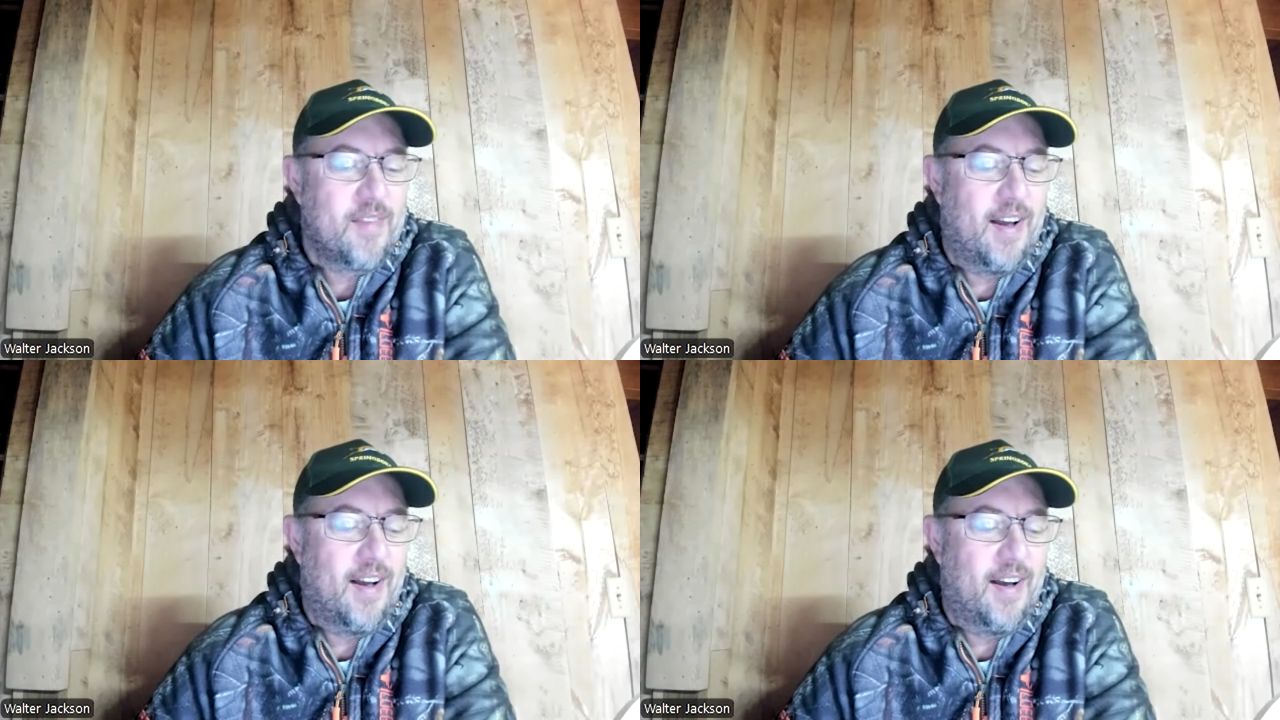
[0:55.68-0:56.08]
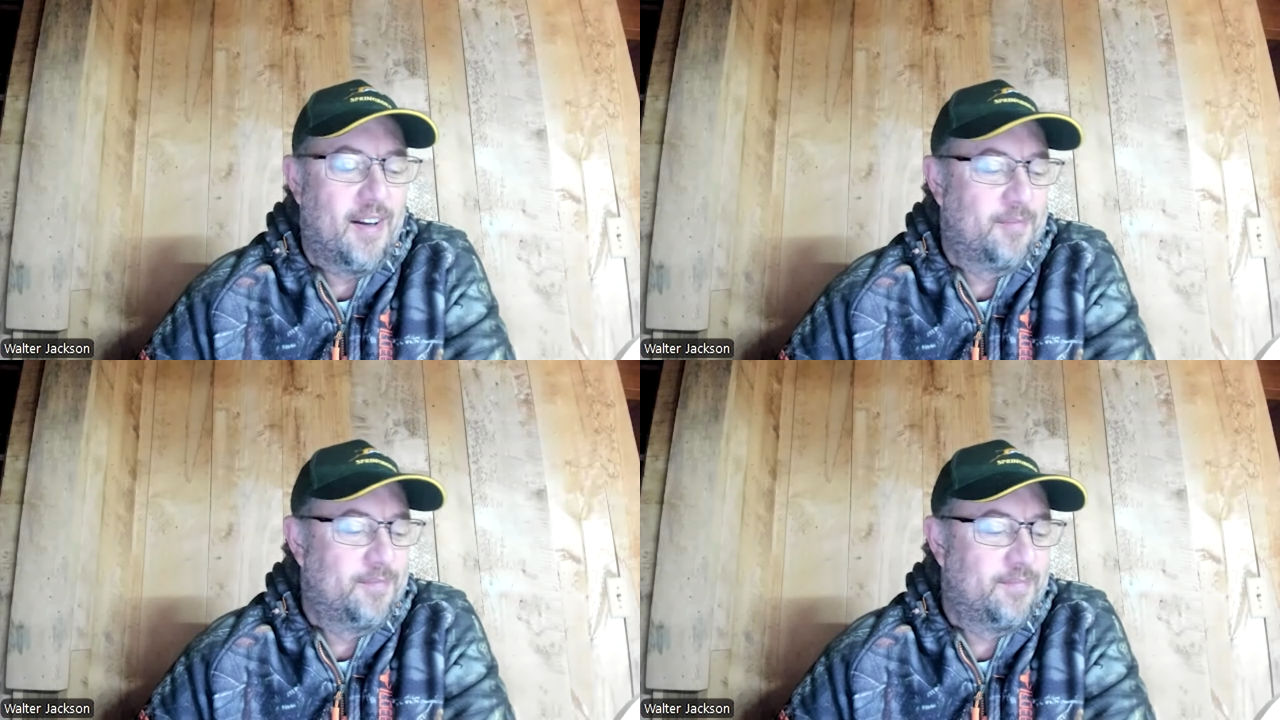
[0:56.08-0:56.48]

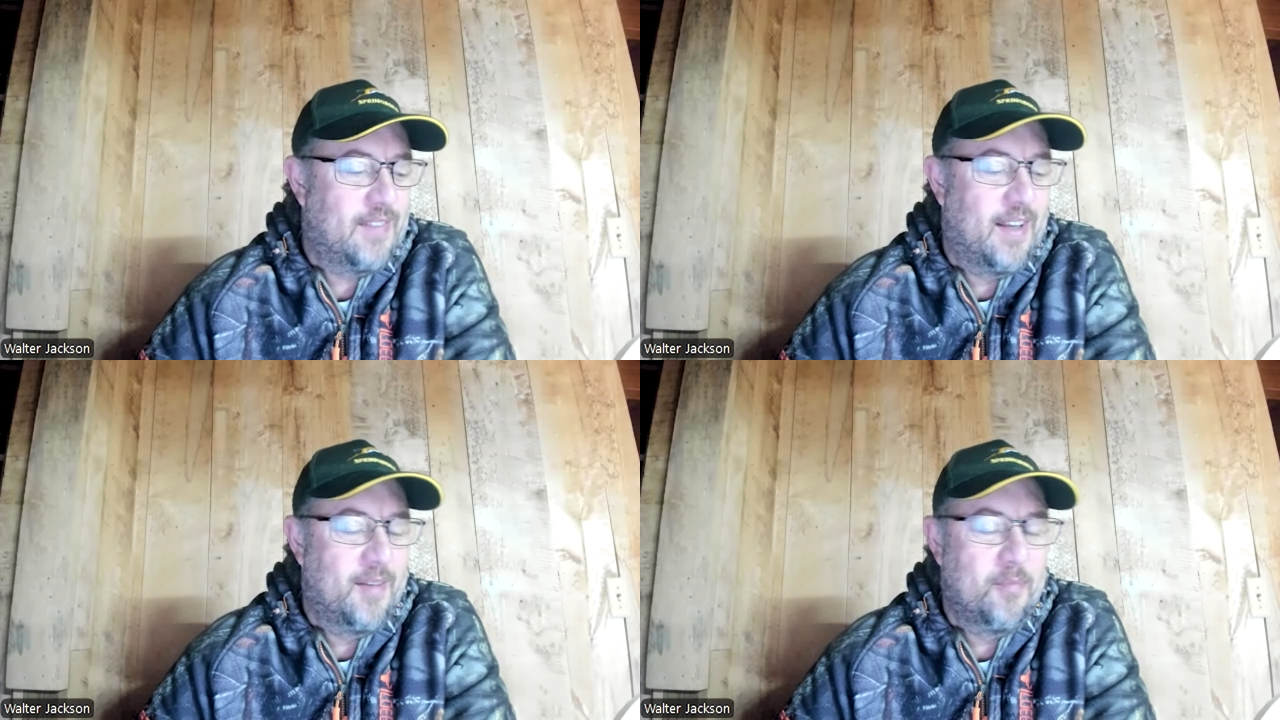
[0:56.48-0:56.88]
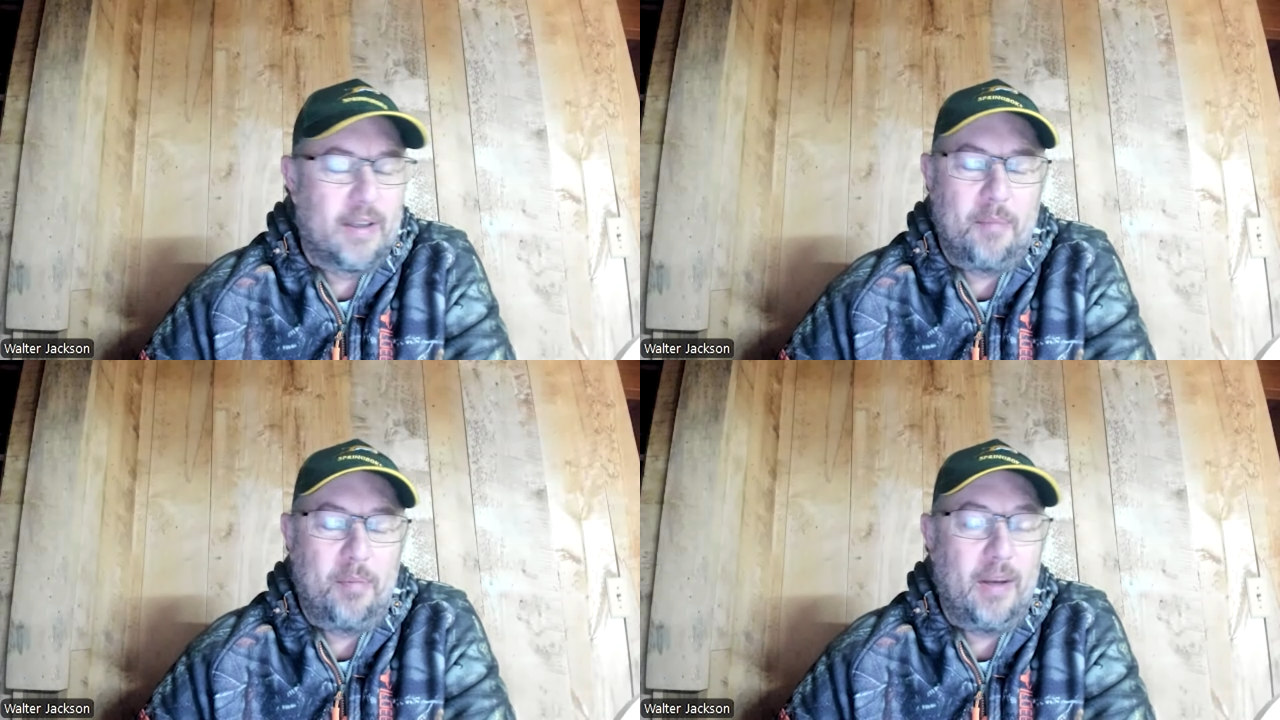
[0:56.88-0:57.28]
But
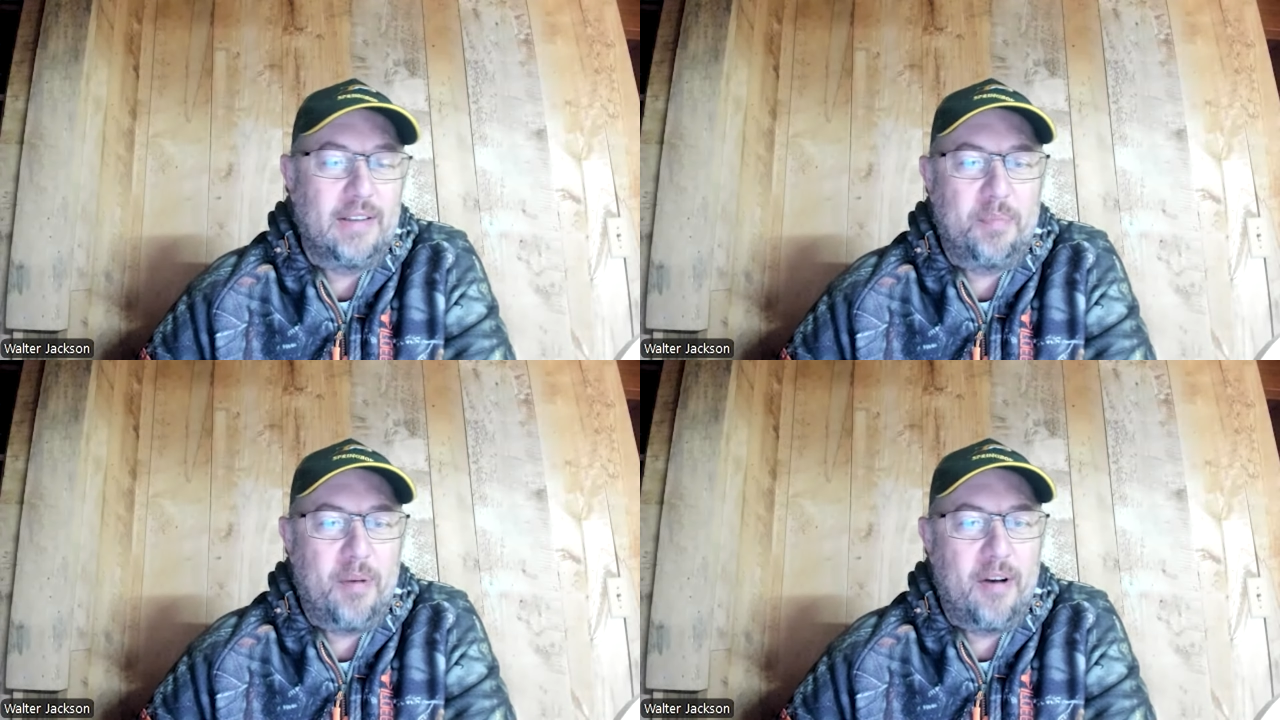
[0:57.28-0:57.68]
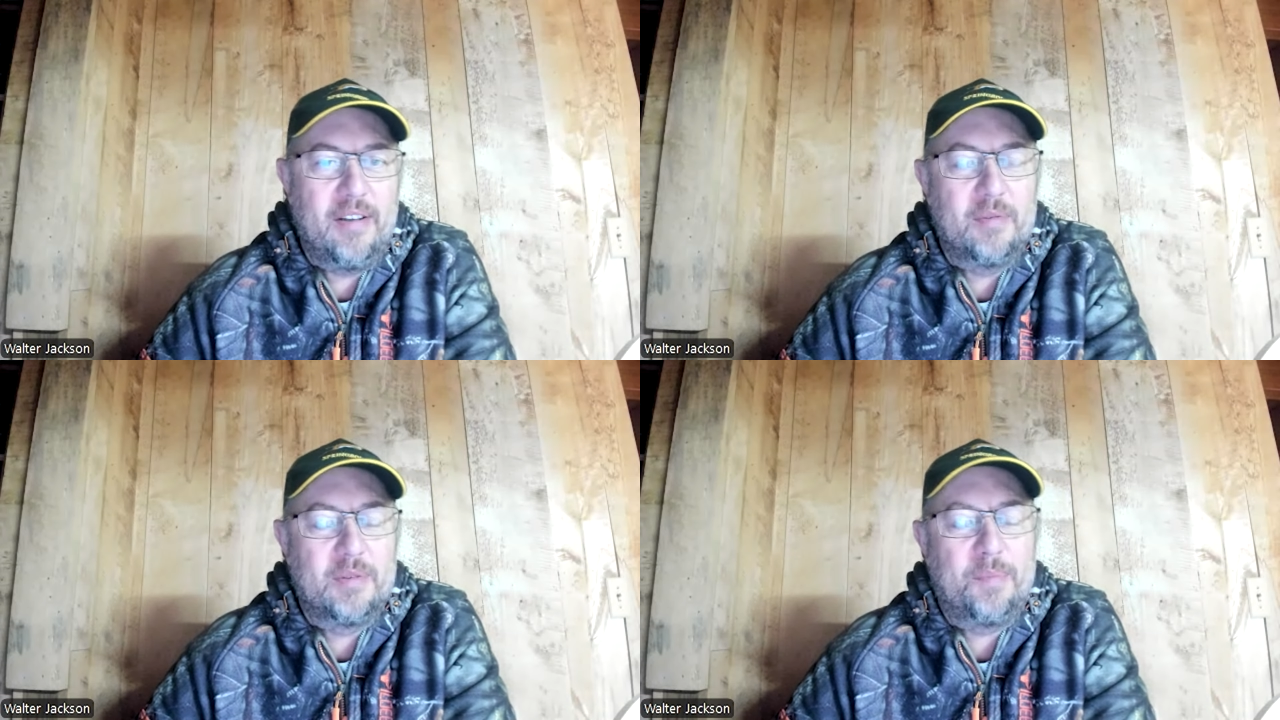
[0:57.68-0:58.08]
the place
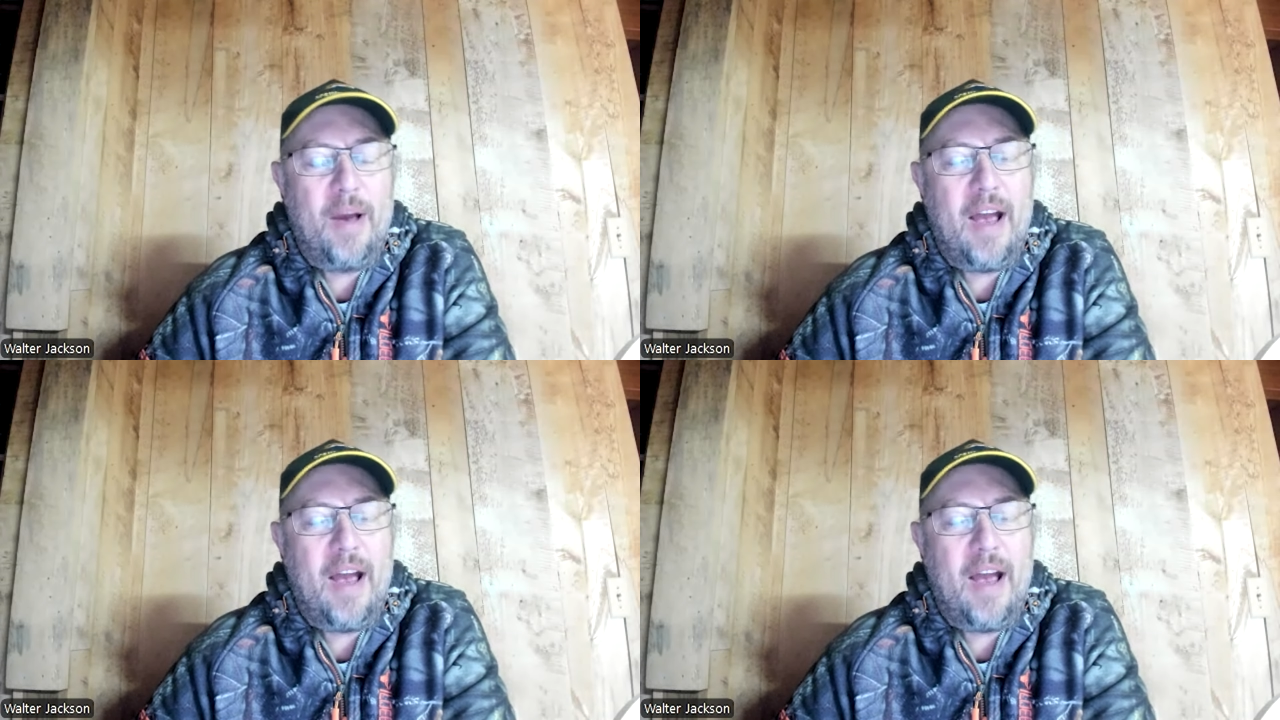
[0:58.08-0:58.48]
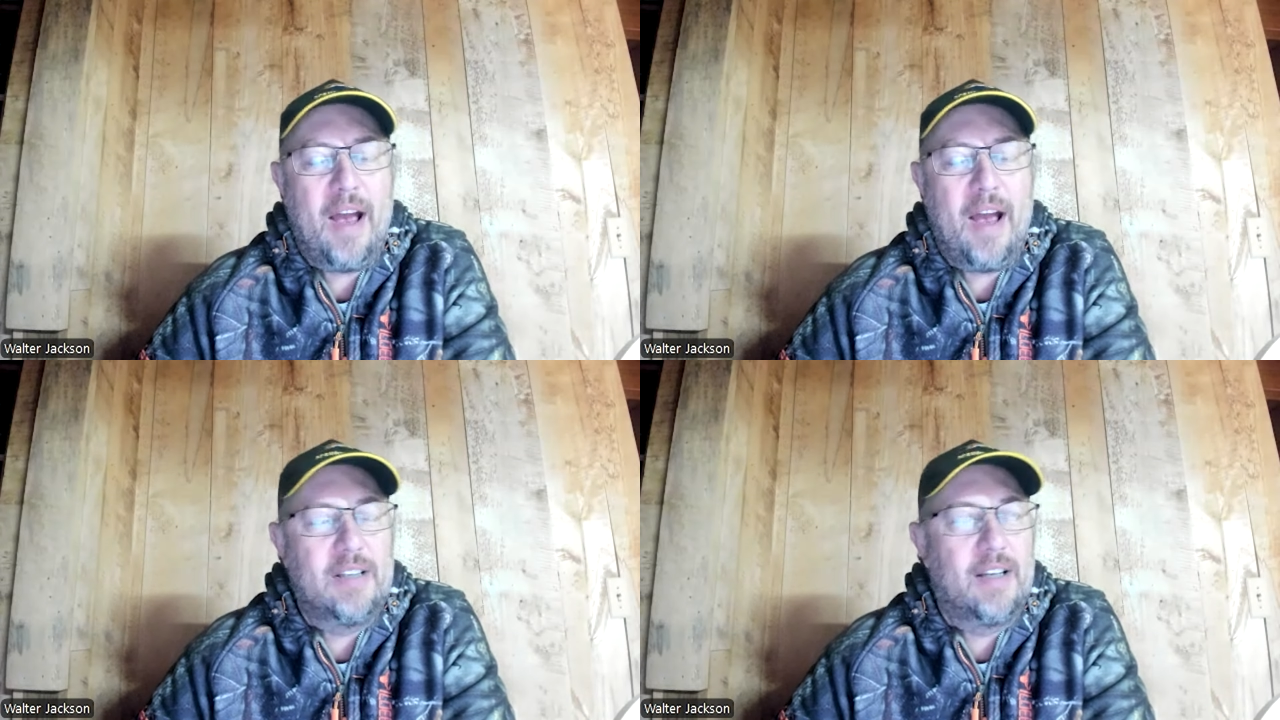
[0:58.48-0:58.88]
apparently was packed.
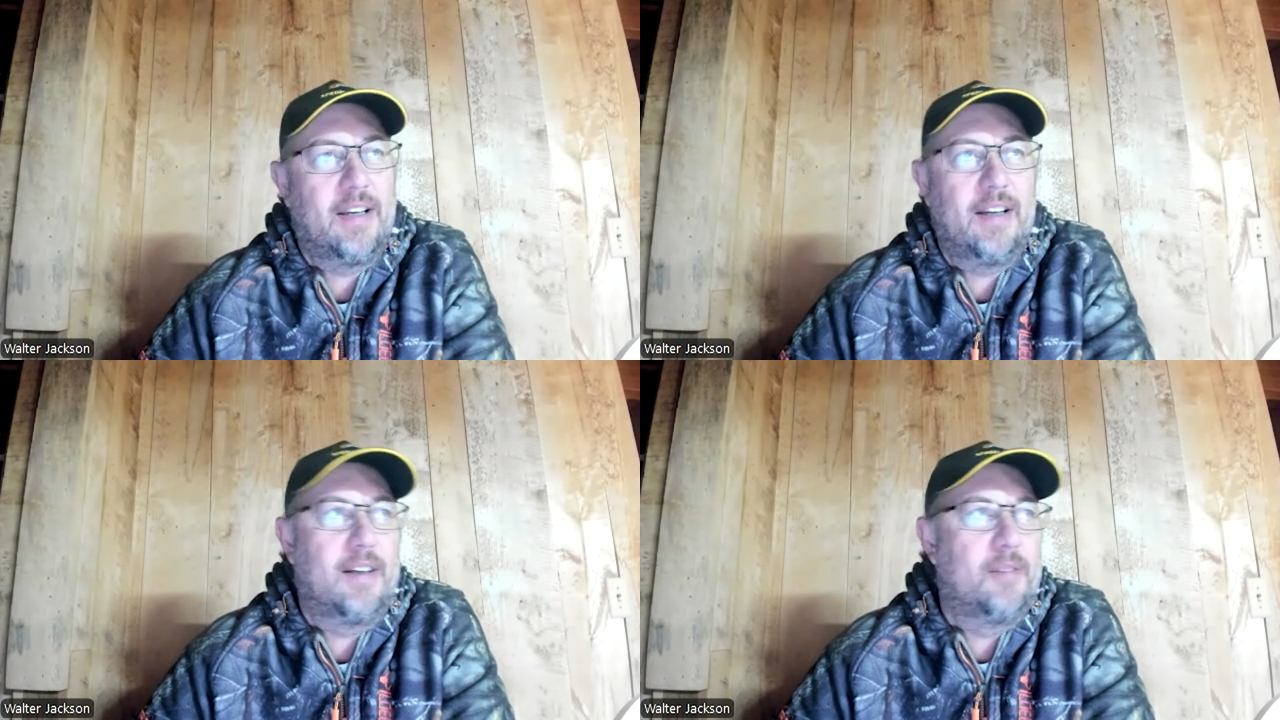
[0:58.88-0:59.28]
There was like